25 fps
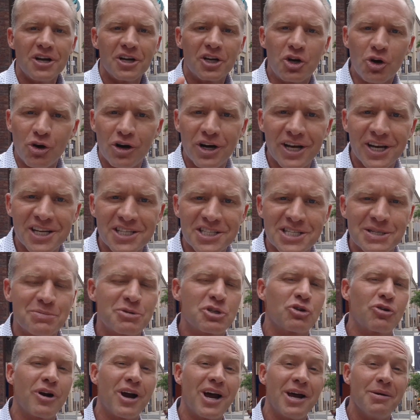Go ahead and
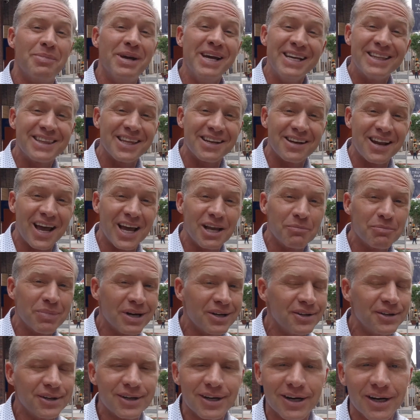subscribe. Hit the like
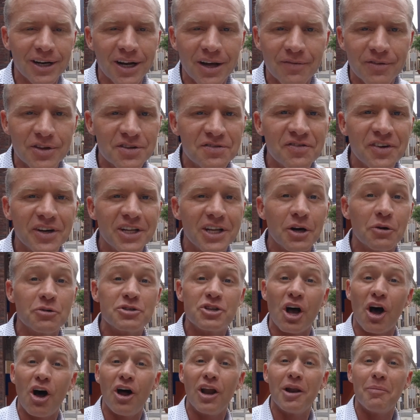button. You're gonna love this video.
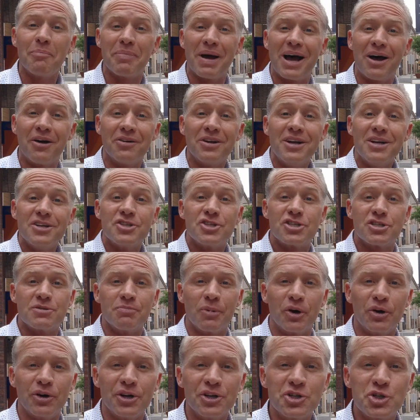It's all about
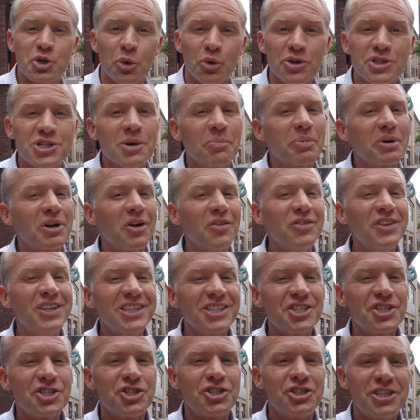Smyrna, Georgia. But on
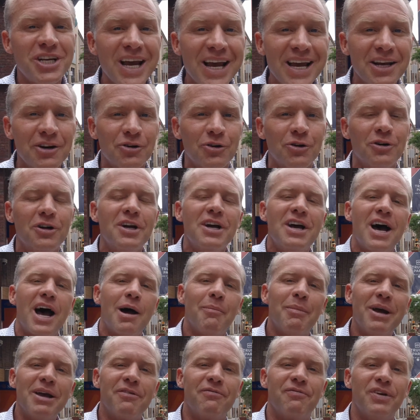this channel, I
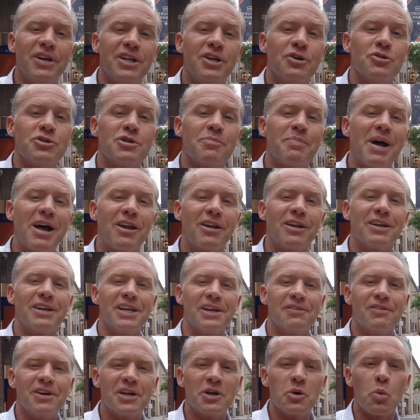make videos about
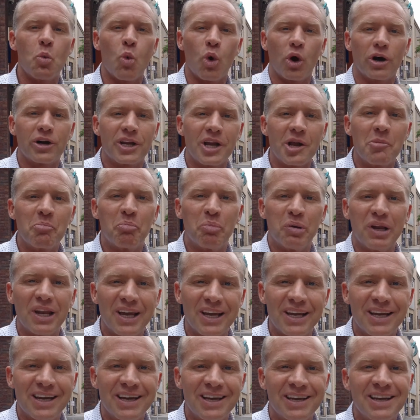living, working,
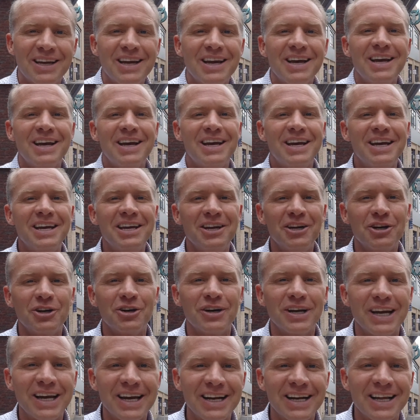playing
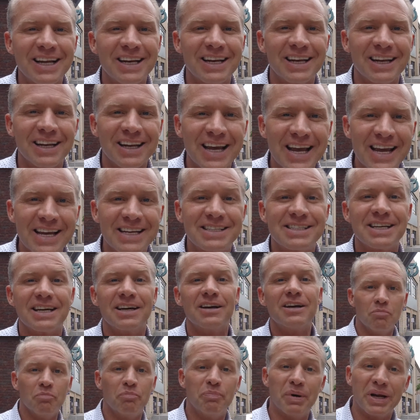here in Atlanta.
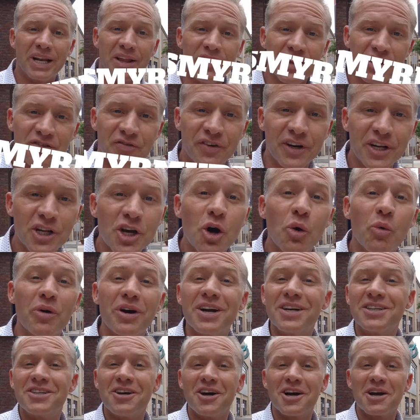But in this video, we're
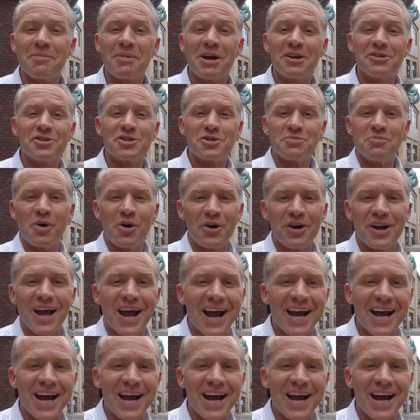gonna talk about Smyrna.